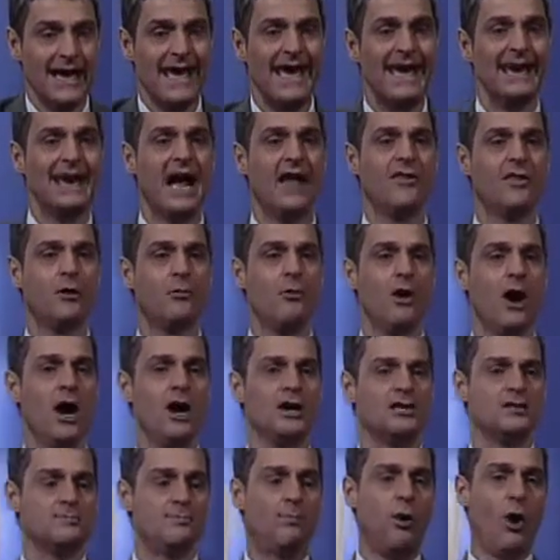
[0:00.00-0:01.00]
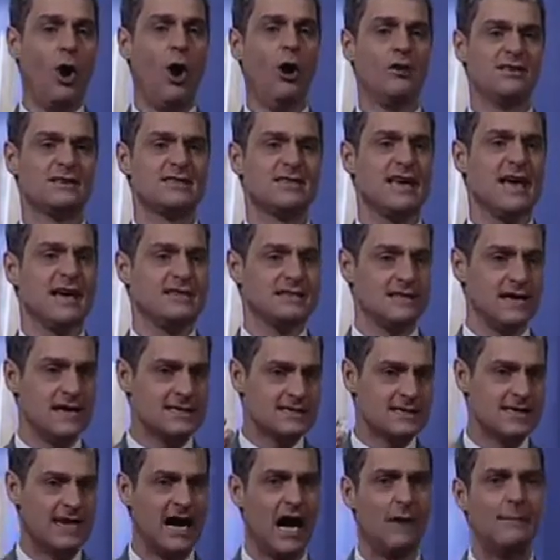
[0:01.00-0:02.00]
In other words, Paul says
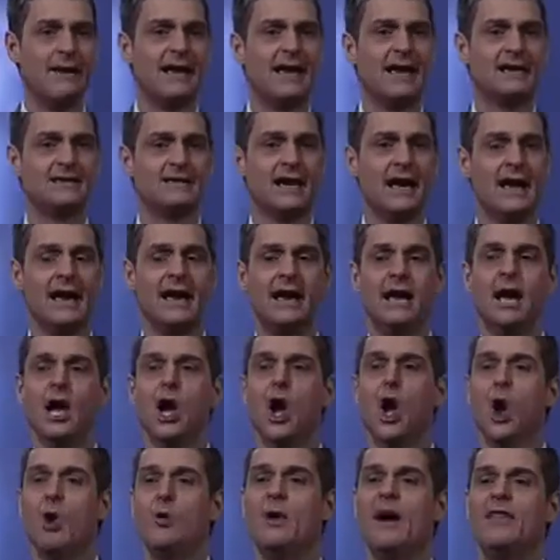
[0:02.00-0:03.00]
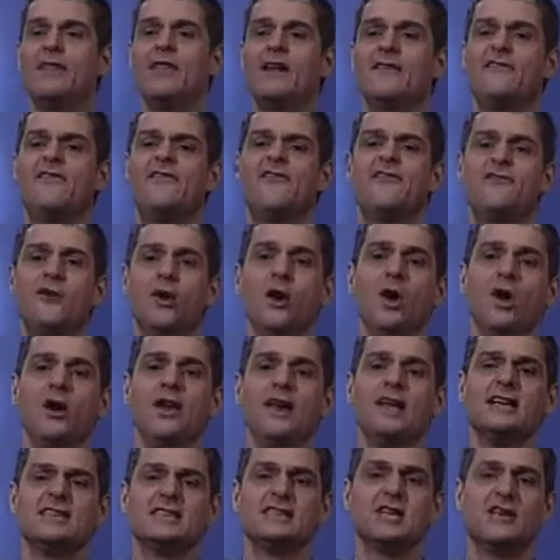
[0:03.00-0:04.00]
there's coming a day when the
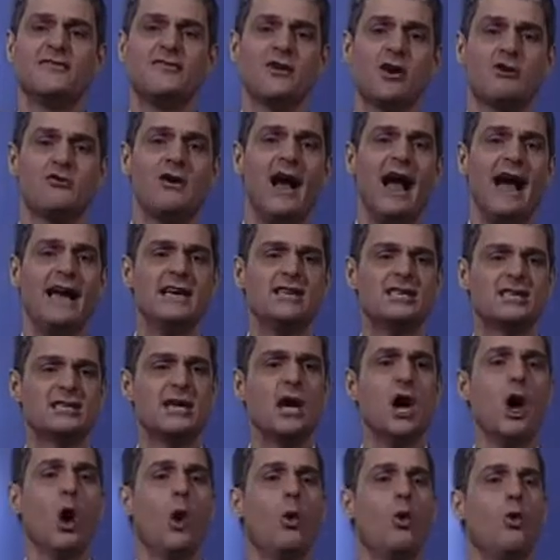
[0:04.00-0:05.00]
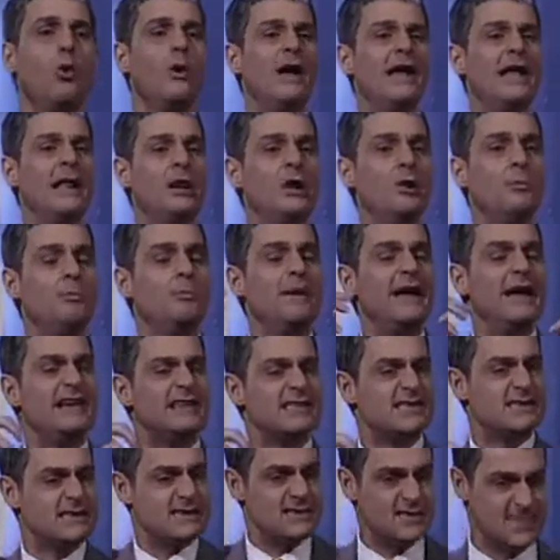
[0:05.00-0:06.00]
fullness of Christ will be
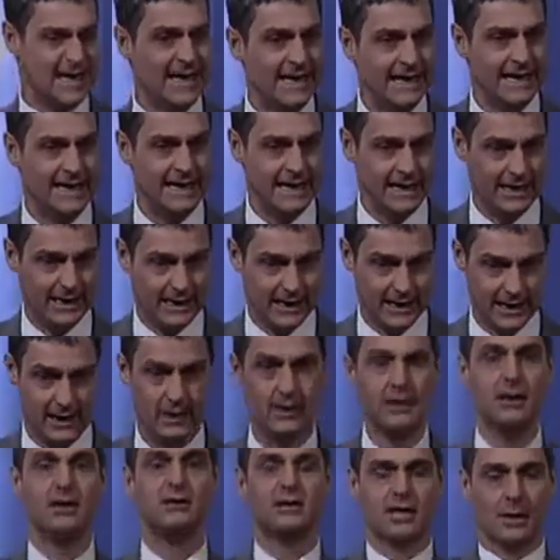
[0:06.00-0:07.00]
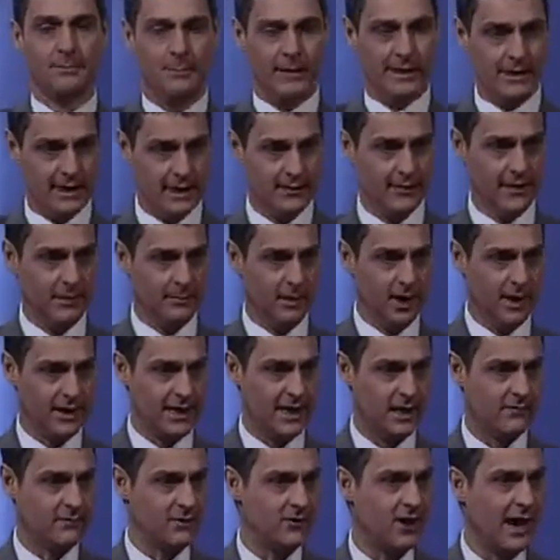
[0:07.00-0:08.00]
seen to be in the
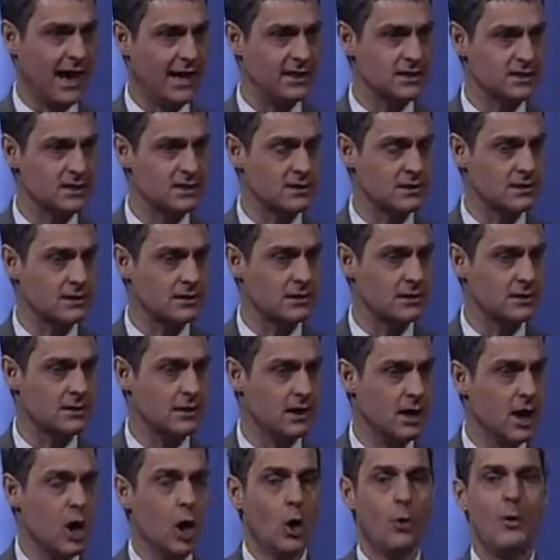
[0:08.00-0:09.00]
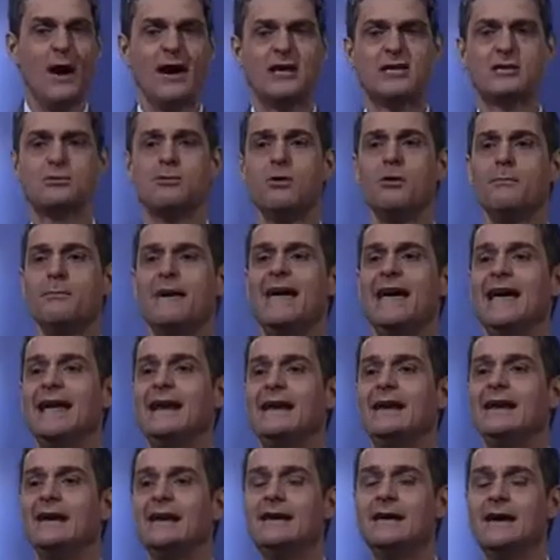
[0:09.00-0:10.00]
body of Christ, which will
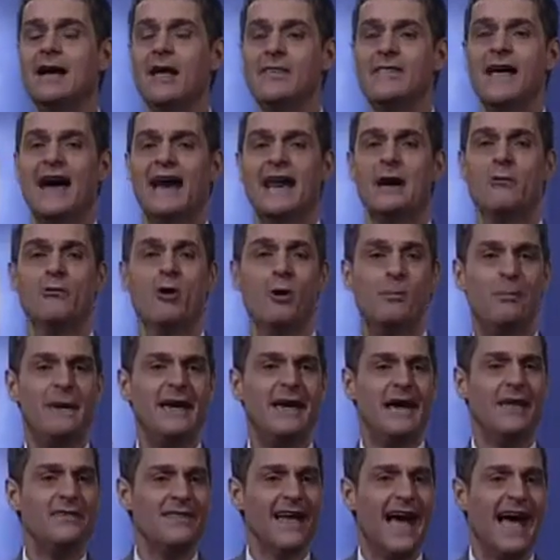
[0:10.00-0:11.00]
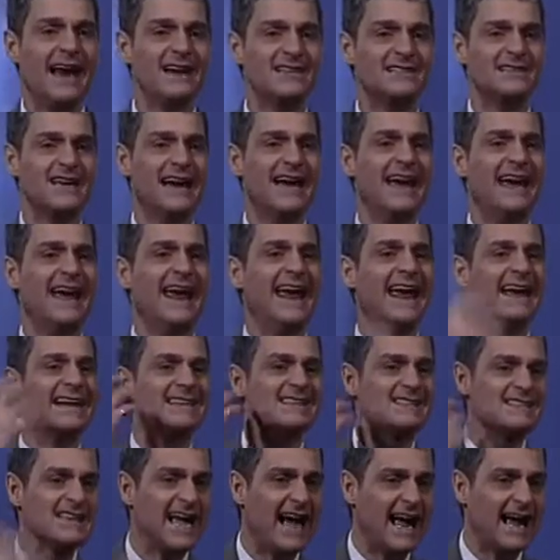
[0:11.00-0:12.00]
mean that it will be in that day
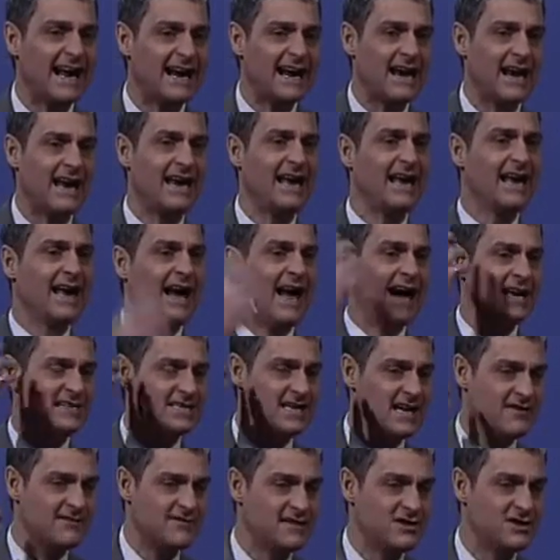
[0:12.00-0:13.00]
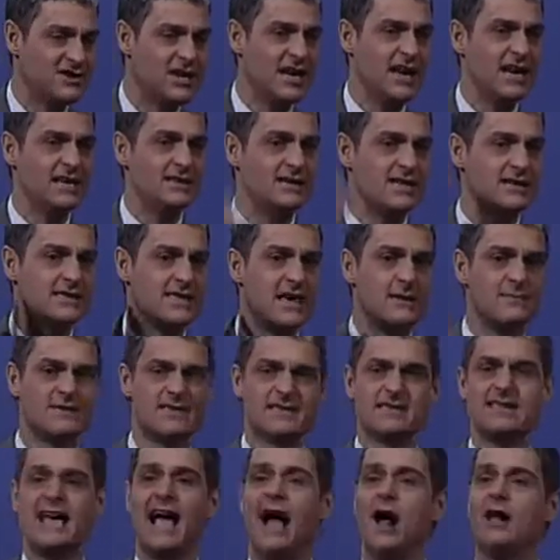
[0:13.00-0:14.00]
exactly as if Jesus
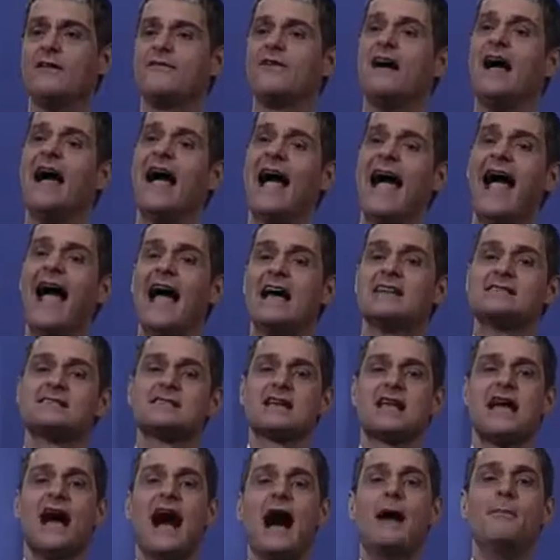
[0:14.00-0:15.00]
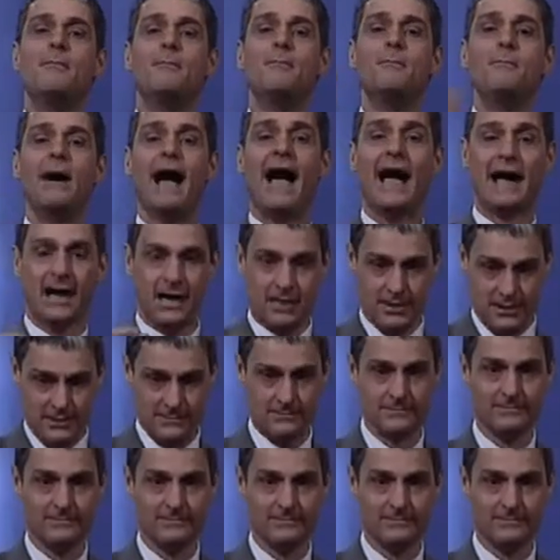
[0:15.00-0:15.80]
Himself has come back